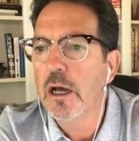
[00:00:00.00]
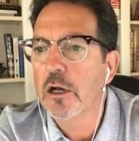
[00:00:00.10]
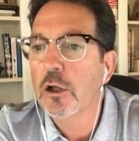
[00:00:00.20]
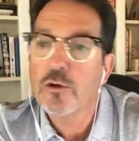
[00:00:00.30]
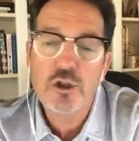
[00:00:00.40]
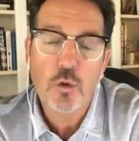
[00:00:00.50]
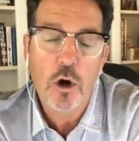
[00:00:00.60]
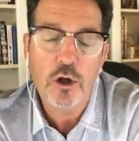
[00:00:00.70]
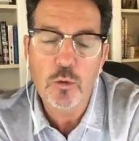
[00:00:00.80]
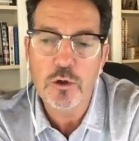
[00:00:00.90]
close to
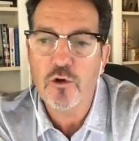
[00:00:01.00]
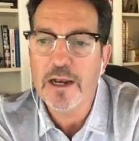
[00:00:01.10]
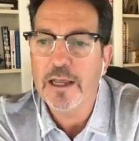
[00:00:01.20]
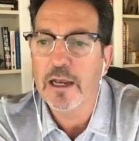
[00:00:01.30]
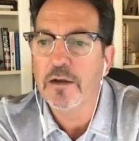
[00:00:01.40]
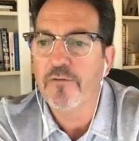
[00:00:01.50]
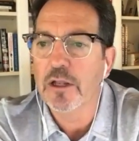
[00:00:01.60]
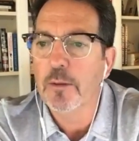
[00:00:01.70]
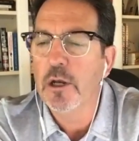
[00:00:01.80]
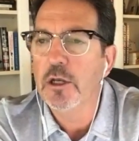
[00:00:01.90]
where you would try to get a
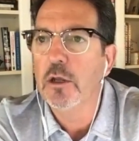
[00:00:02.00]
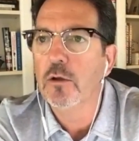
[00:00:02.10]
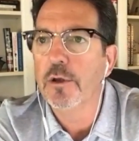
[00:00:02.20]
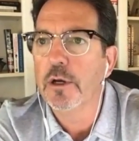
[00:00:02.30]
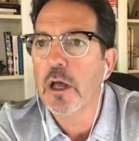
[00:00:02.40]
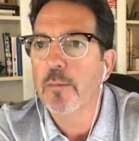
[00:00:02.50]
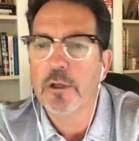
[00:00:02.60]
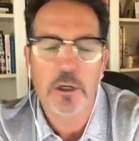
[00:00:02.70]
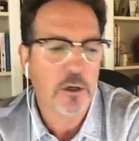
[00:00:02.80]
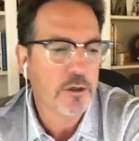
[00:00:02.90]
development yield in a couple
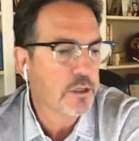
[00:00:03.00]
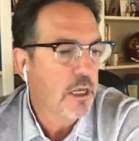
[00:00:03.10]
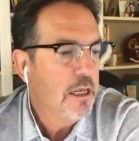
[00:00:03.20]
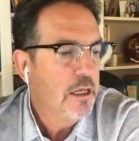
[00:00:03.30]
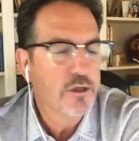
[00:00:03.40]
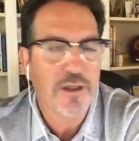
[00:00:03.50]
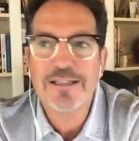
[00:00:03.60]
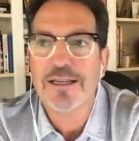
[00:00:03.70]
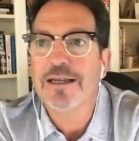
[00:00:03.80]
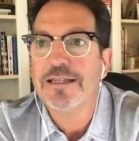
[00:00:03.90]
of years. So
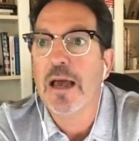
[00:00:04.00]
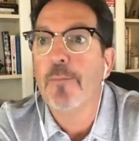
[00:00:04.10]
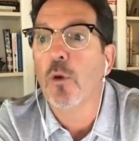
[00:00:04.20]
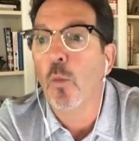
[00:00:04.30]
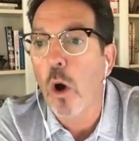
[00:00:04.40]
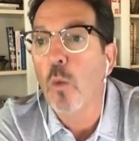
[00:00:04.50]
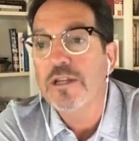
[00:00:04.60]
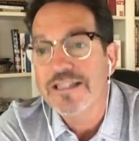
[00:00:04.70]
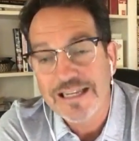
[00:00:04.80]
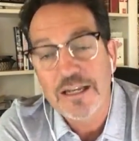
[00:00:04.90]
that's an example of what we
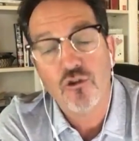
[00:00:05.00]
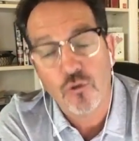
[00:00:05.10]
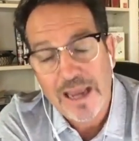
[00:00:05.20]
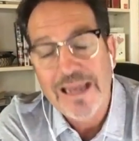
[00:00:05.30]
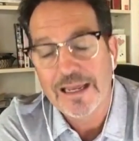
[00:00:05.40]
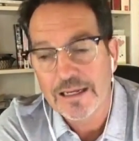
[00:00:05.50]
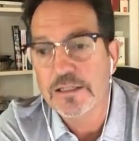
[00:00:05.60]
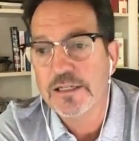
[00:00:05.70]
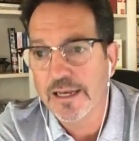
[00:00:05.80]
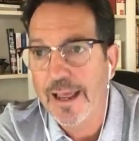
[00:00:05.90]
see trading
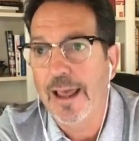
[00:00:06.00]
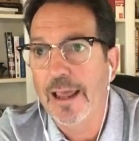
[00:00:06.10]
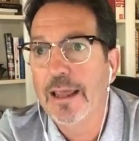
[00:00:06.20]
today.